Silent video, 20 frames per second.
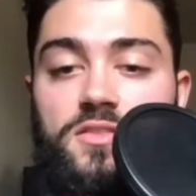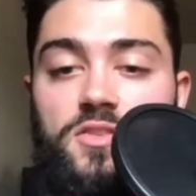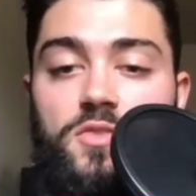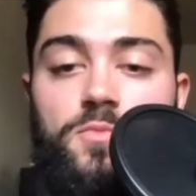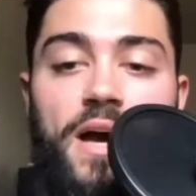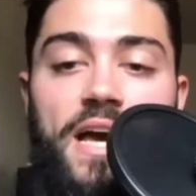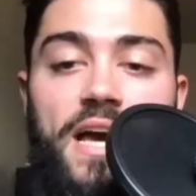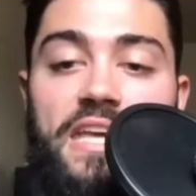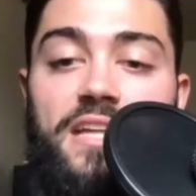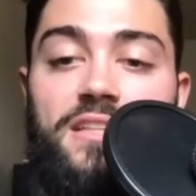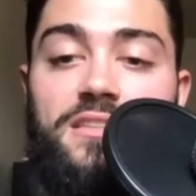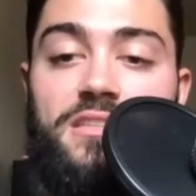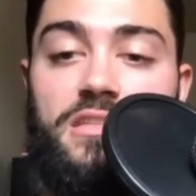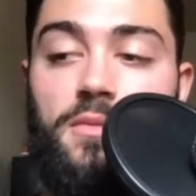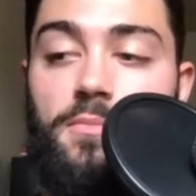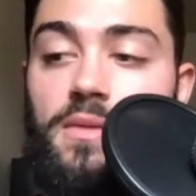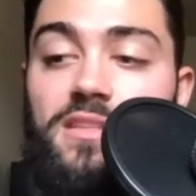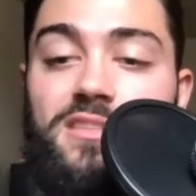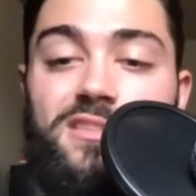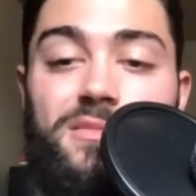You might get
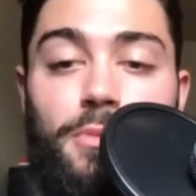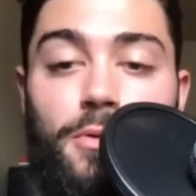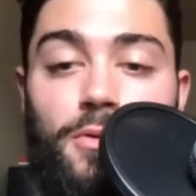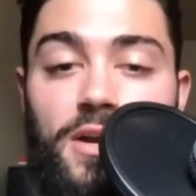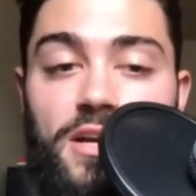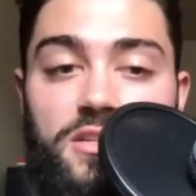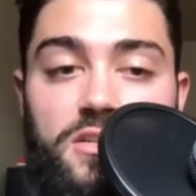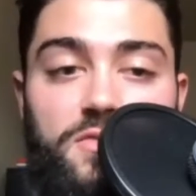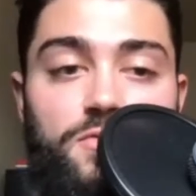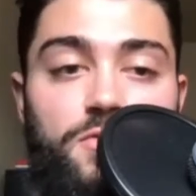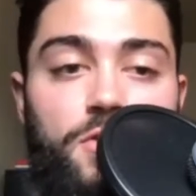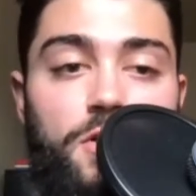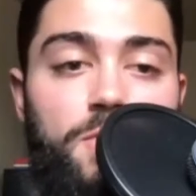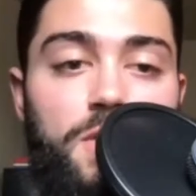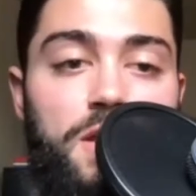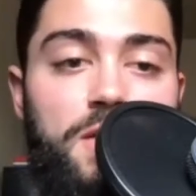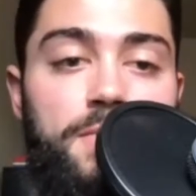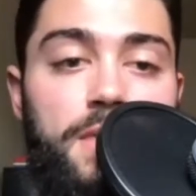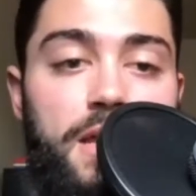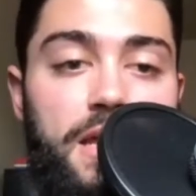some inspiration from
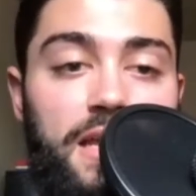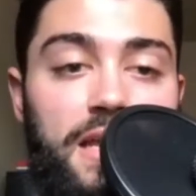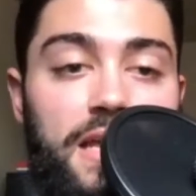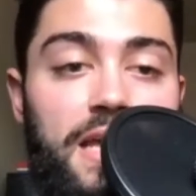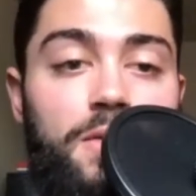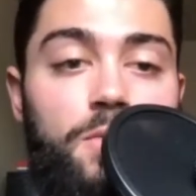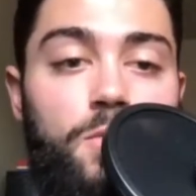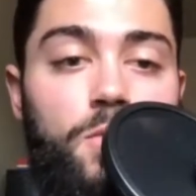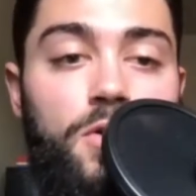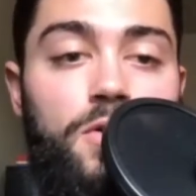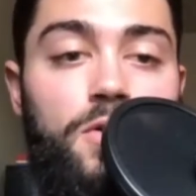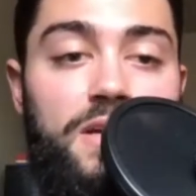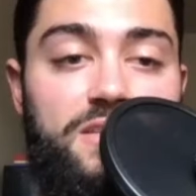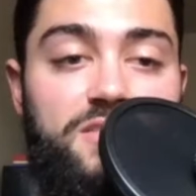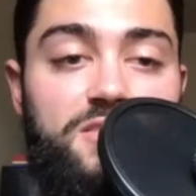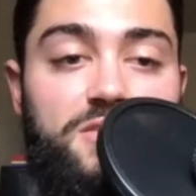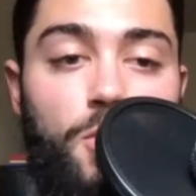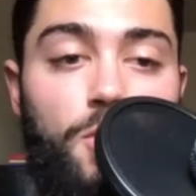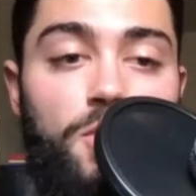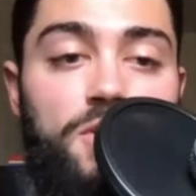him and get where his
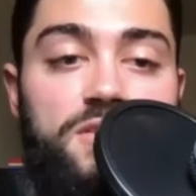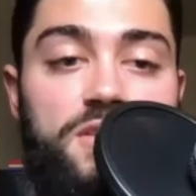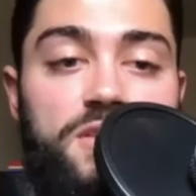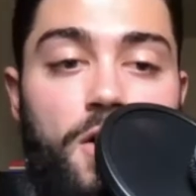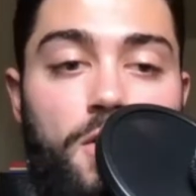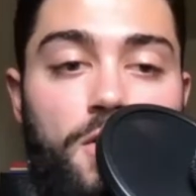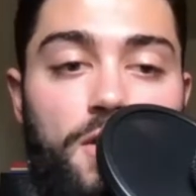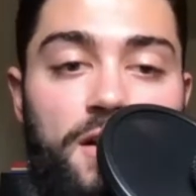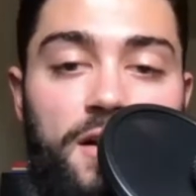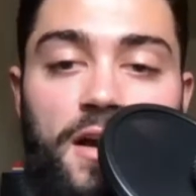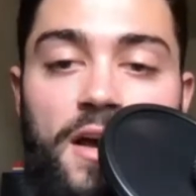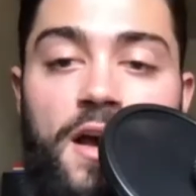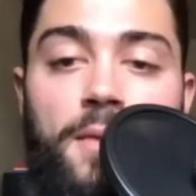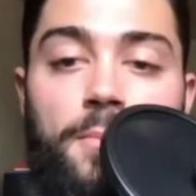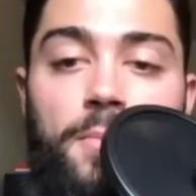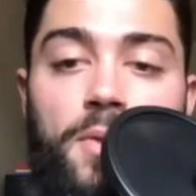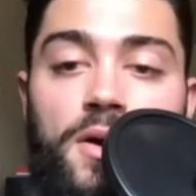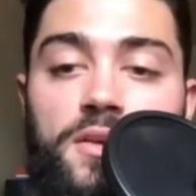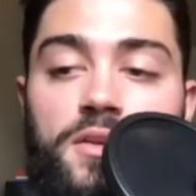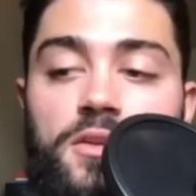story's going,
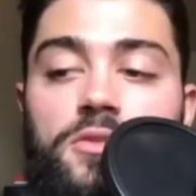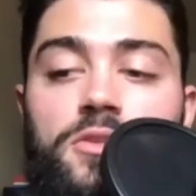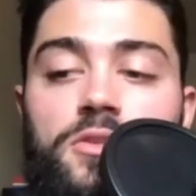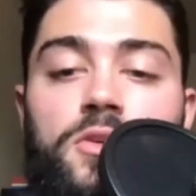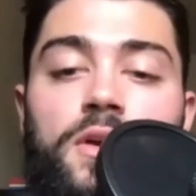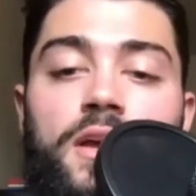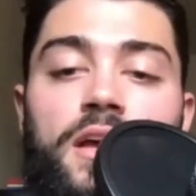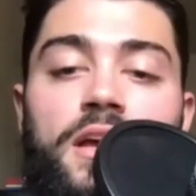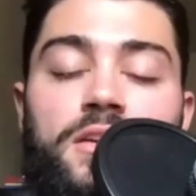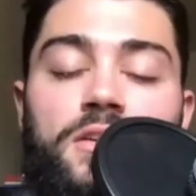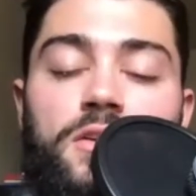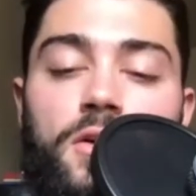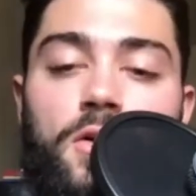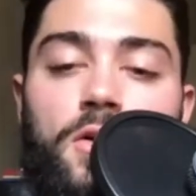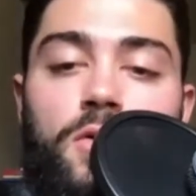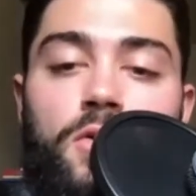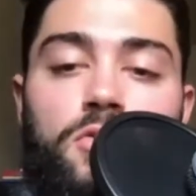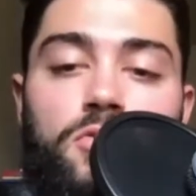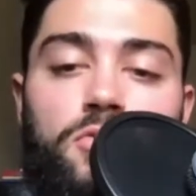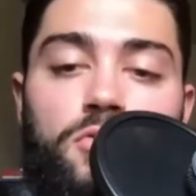but you're doing it in your
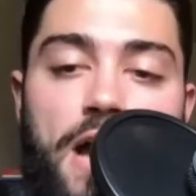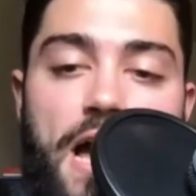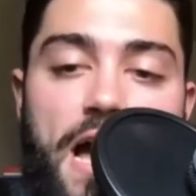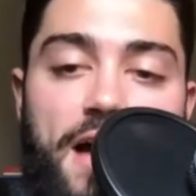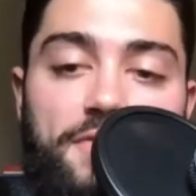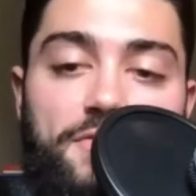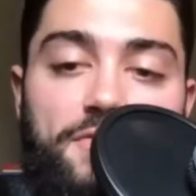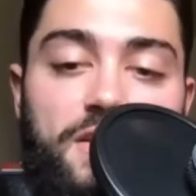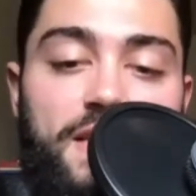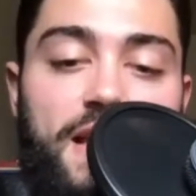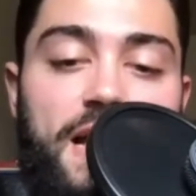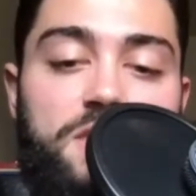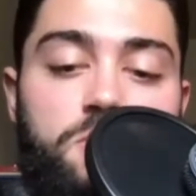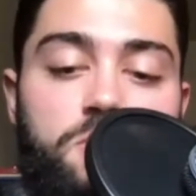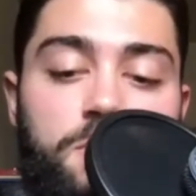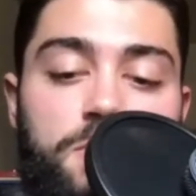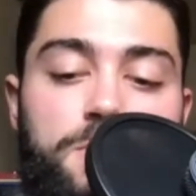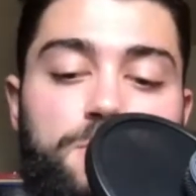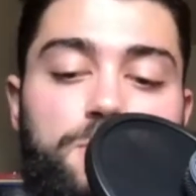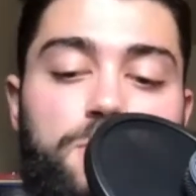own craft, and that's
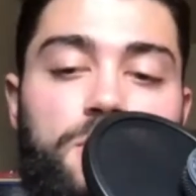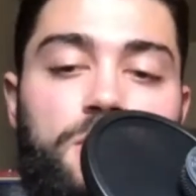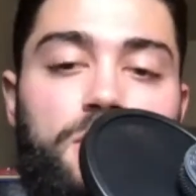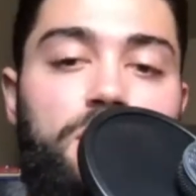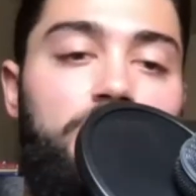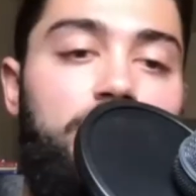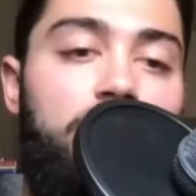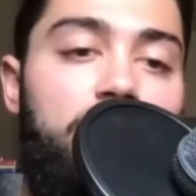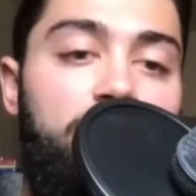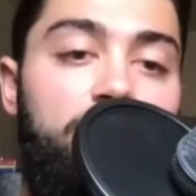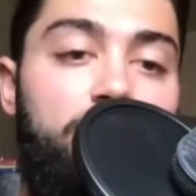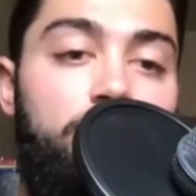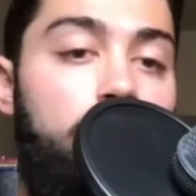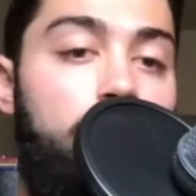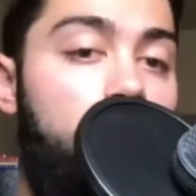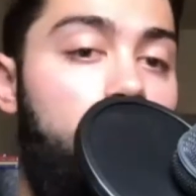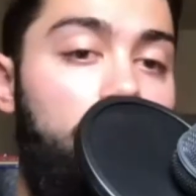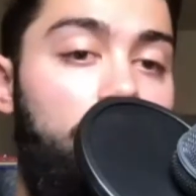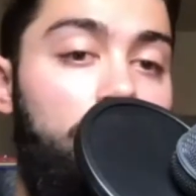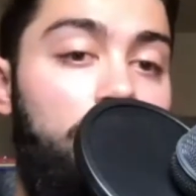what people are going to love
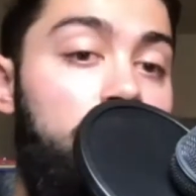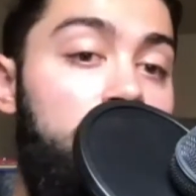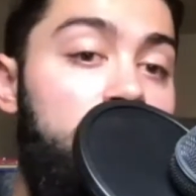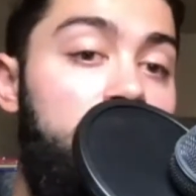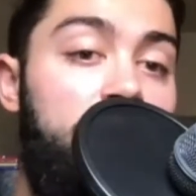more.